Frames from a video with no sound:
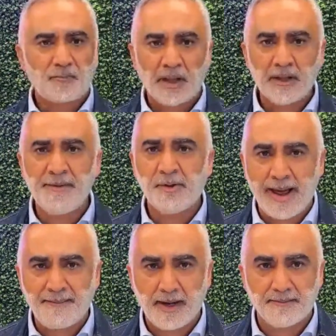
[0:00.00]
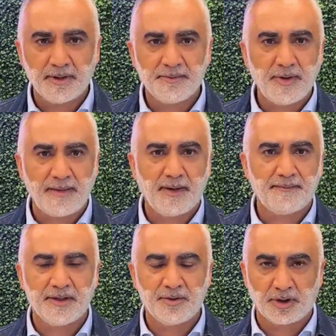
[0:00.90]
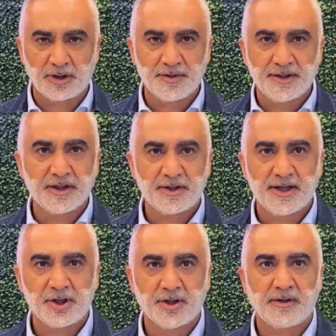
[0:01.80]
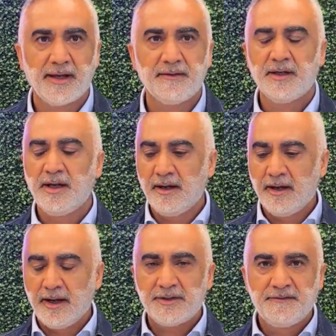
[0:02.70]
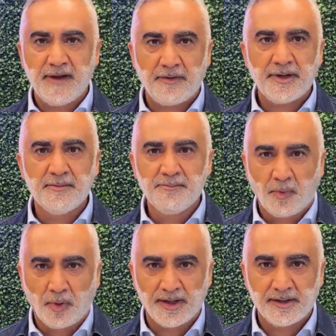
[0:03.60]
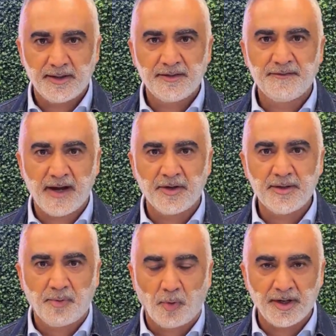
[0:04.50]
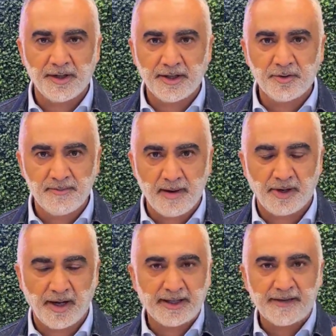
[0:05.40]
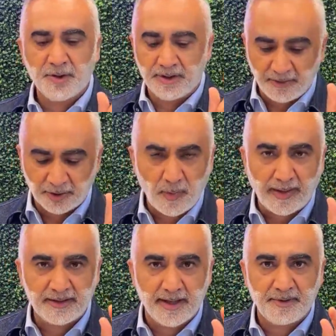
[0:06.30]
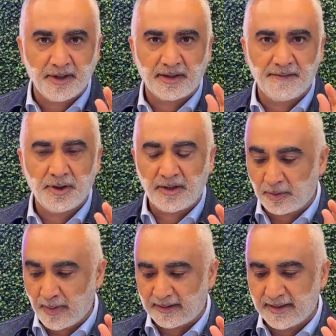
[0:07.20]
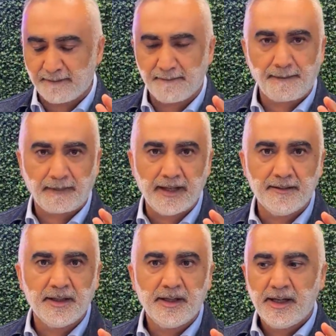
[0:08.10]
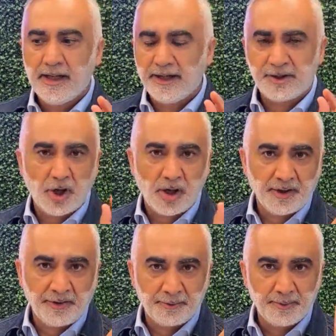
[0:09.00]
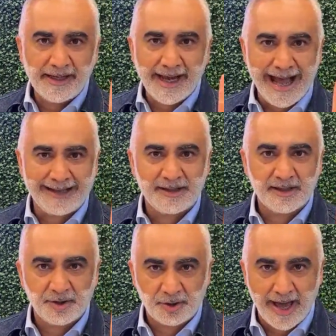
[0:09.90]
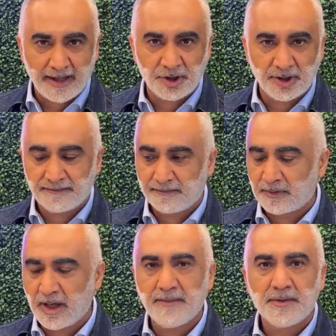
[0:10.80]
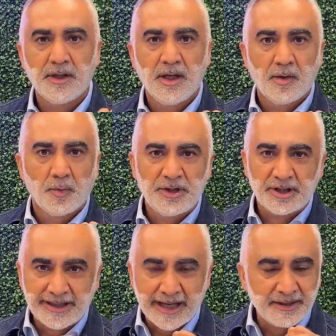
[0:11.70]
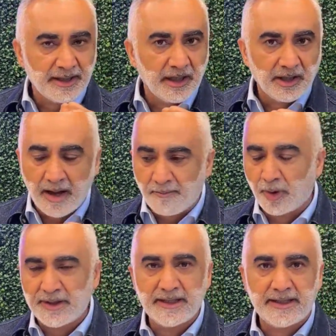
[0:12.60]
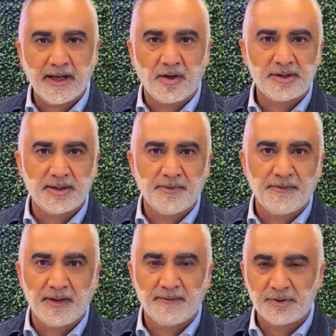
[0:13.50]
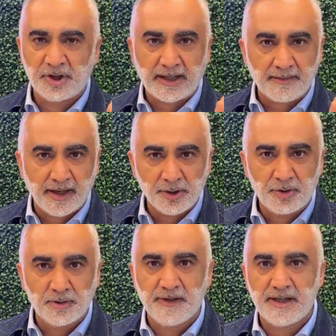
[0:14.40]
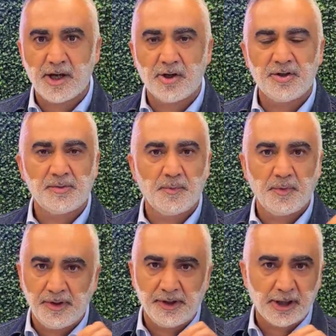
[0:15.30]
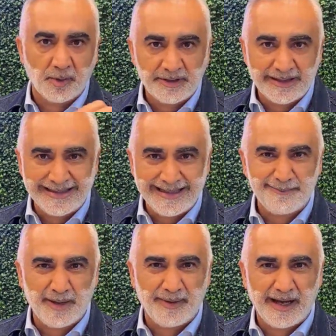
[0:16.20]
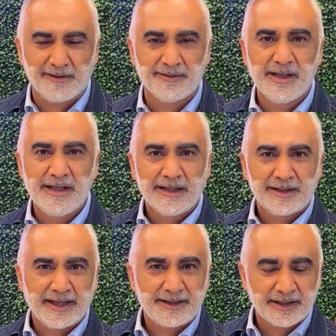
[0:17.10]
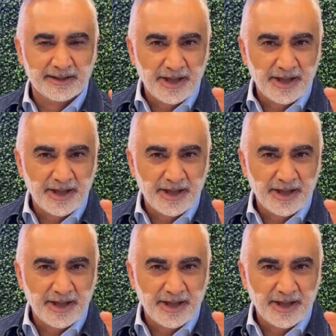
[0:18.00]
Let me wrap up as we're closing this session, okay? It's very important. It's very important that you remember. And I give you another quick tip here. Okay? It's called the 3 hats strategy, okay? We discussed it in a lot more detail in some of check out my YouTube videos. We really go into deep about like the